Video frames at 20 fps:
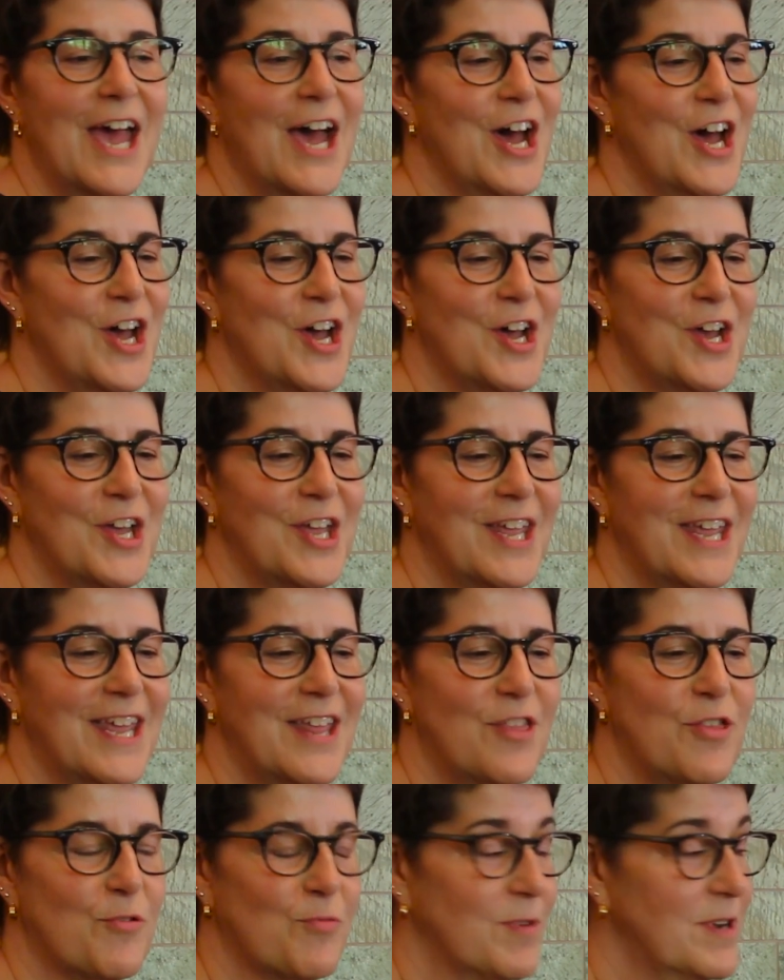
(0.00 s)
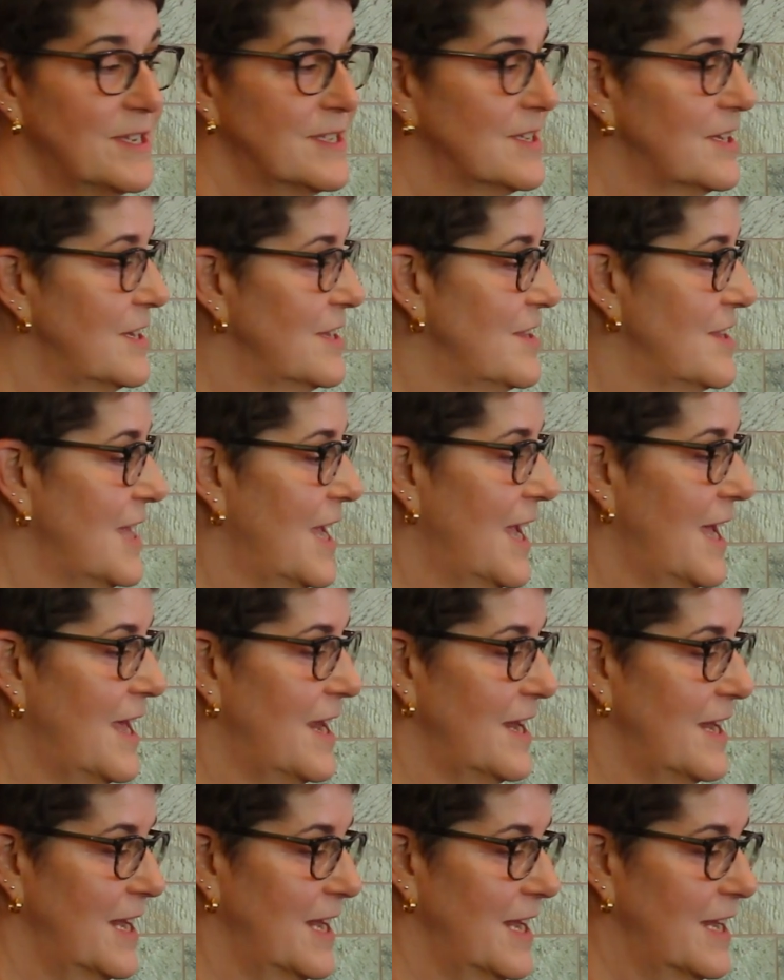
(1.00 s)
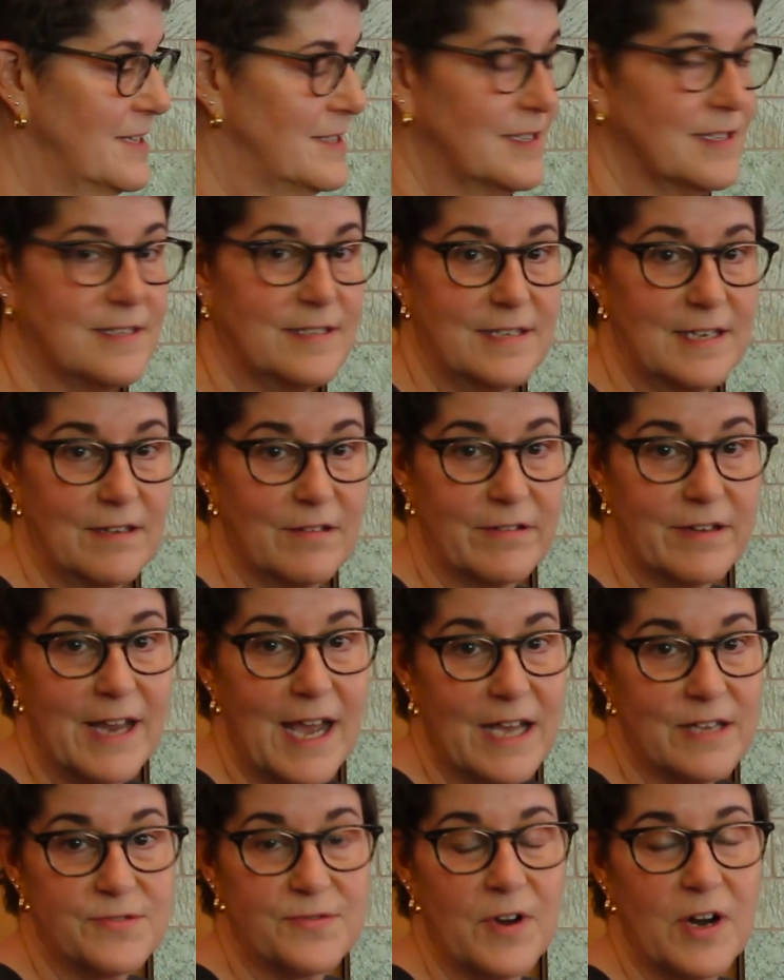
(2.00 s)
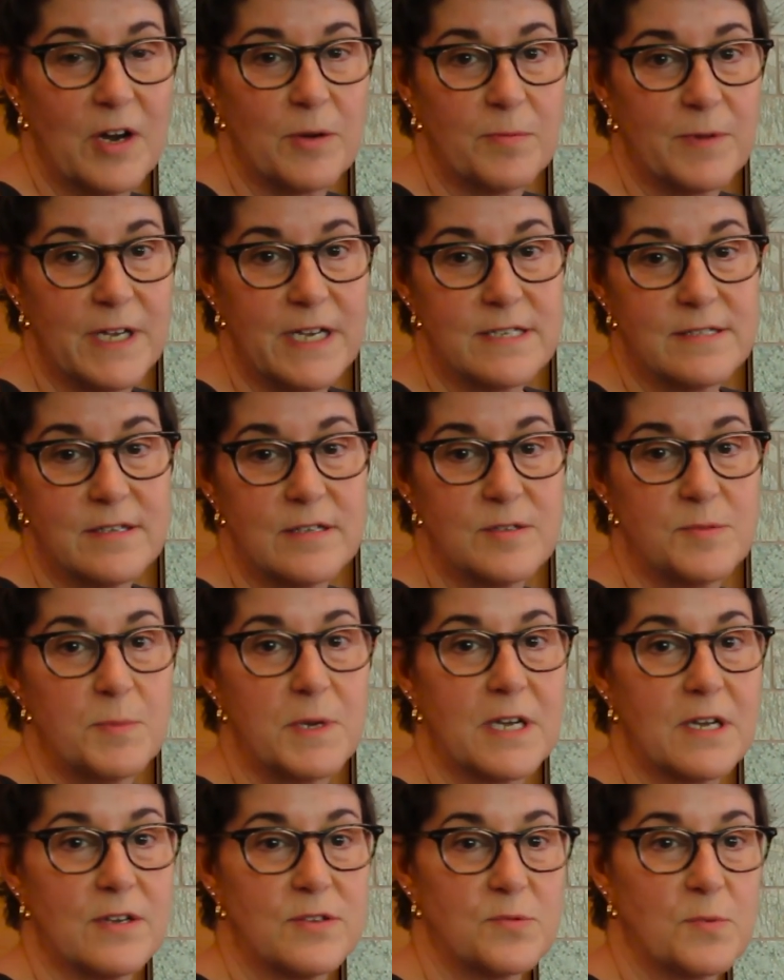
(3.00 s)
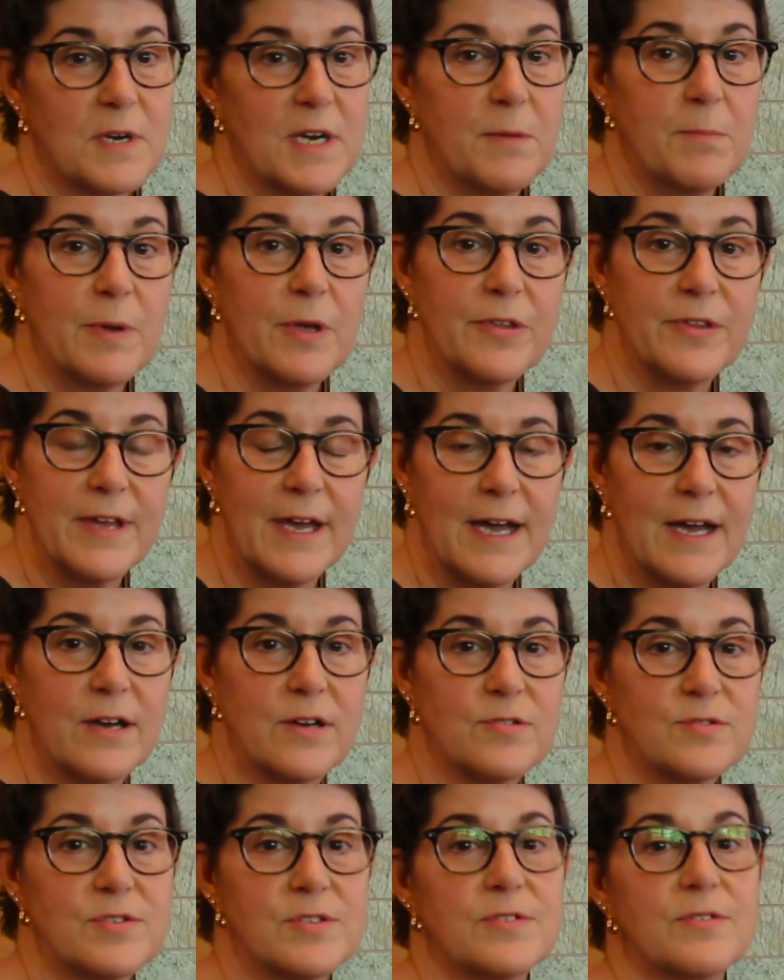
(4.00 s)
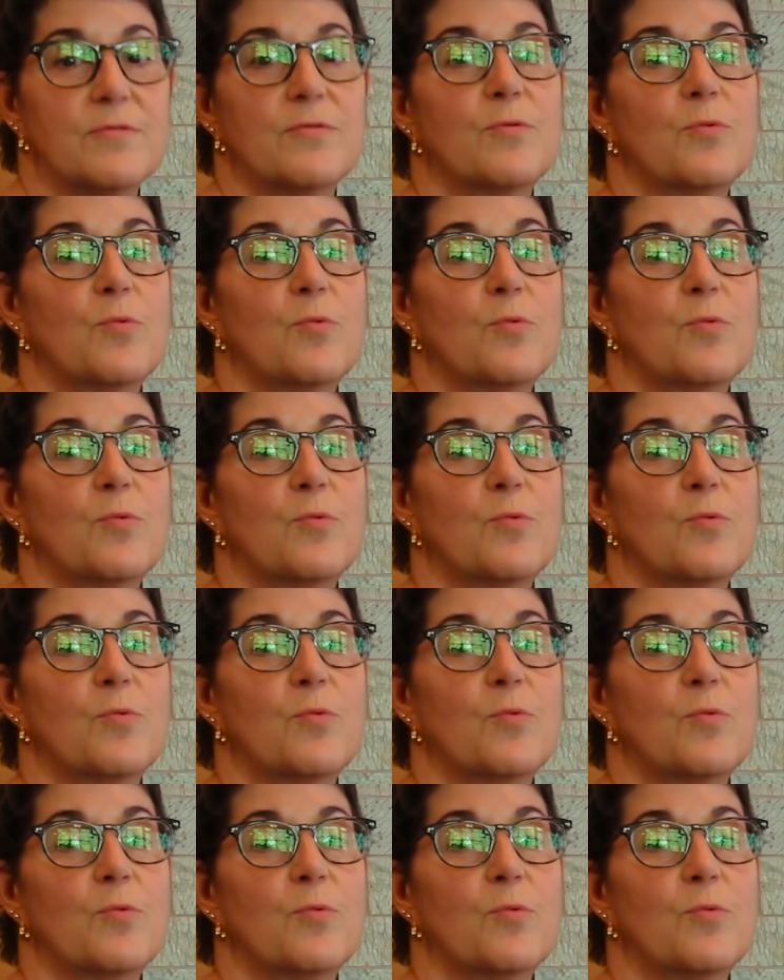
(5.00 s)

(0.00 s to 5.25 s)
The reason that it's a sealed gas fireplace is because when I built the house